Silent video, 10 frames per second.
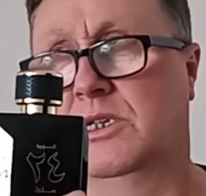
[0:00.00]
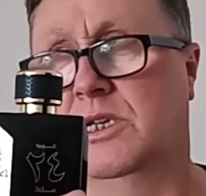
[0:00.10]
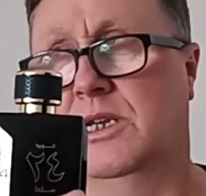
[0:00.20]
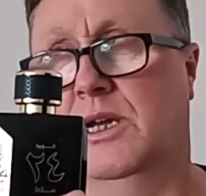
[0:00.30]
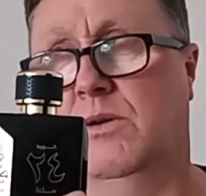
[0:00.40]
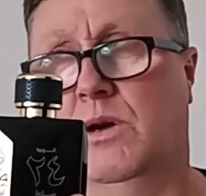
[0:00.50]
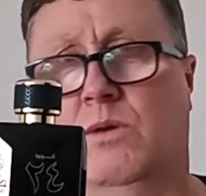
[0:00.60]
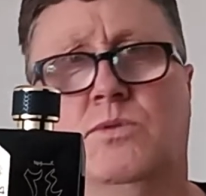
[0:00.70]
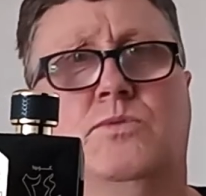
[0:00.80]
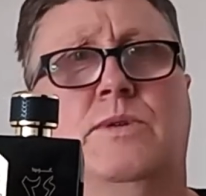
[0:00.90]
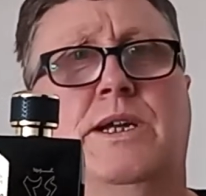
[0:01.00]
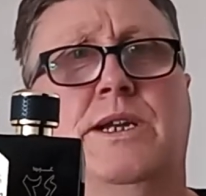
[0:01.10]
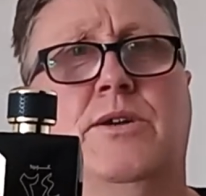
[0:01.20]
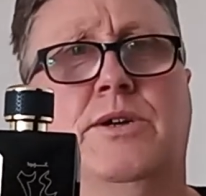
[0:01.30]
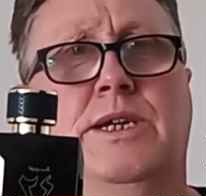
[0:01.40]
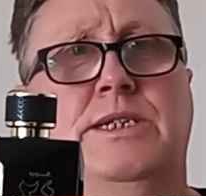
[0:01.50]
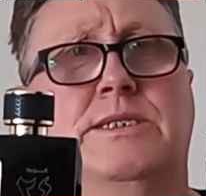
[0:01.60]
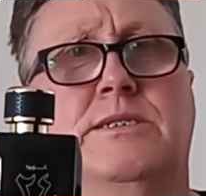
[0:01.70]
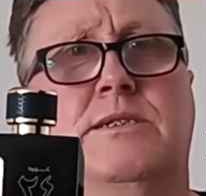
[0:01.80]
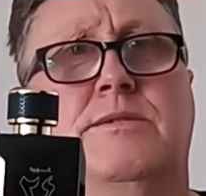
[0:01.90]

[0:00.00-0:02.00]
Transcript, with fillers: you know, I won't wear it I eat